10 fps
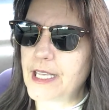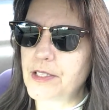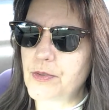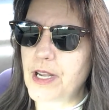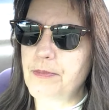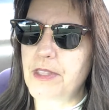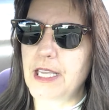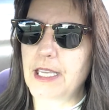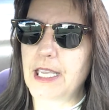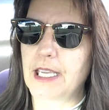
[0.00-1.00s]
That's what I'm
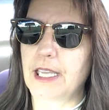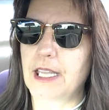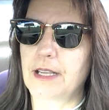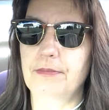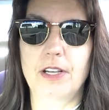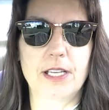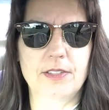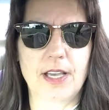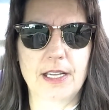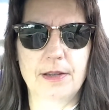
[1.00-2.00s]
thinking, and I'm very
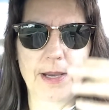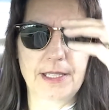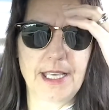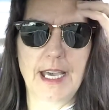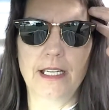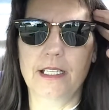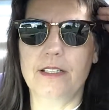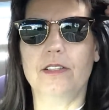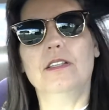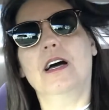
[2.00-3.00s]
excited about that.
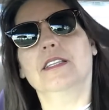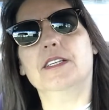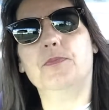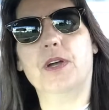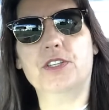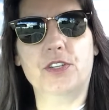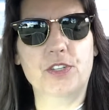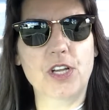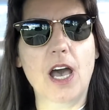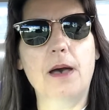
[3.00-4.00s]
It's a lot less pressure
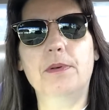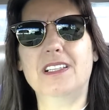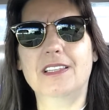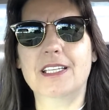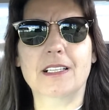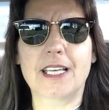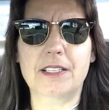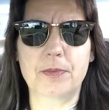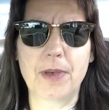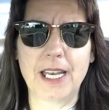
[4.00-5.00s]
job, a little
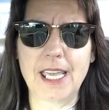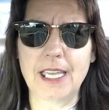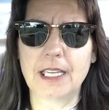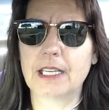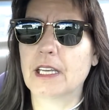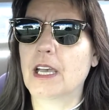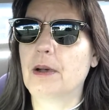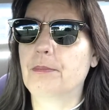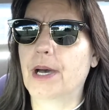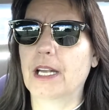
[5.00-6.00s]
less money,
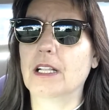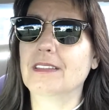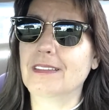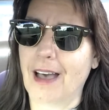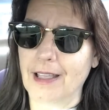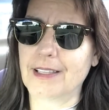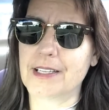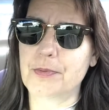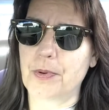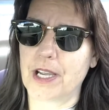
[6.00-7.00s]
but a lot
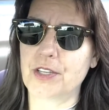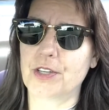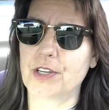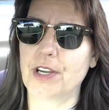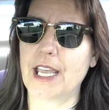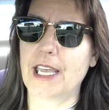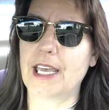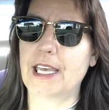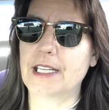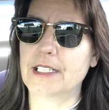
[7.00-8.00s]
less pressure.
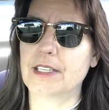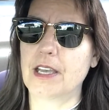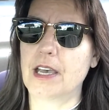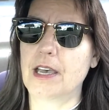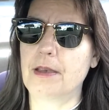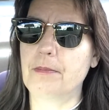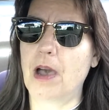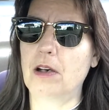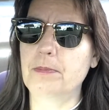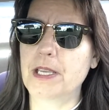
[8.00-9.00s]
And um,
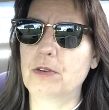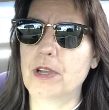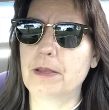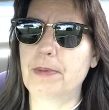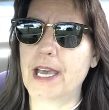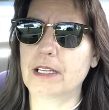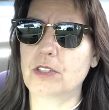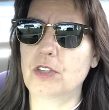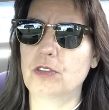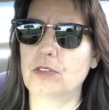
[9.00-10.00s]
I'll be going back
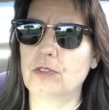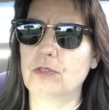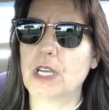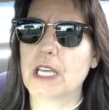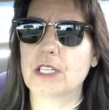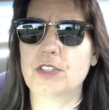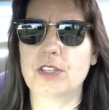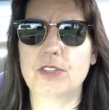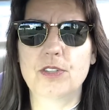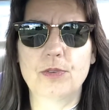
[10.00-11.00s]
to
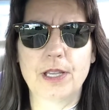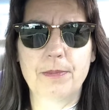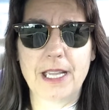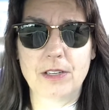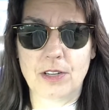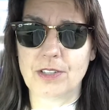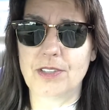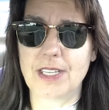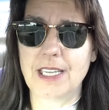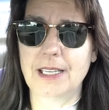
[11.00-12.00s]
just doing my
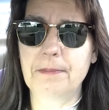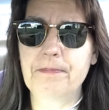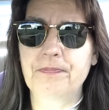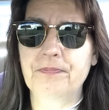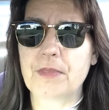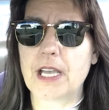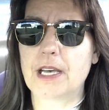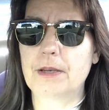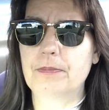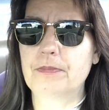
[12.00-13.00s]
nursing.
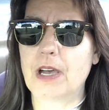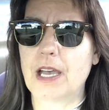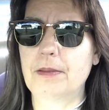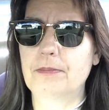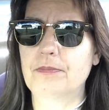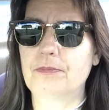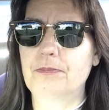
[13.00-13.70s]
Um, I've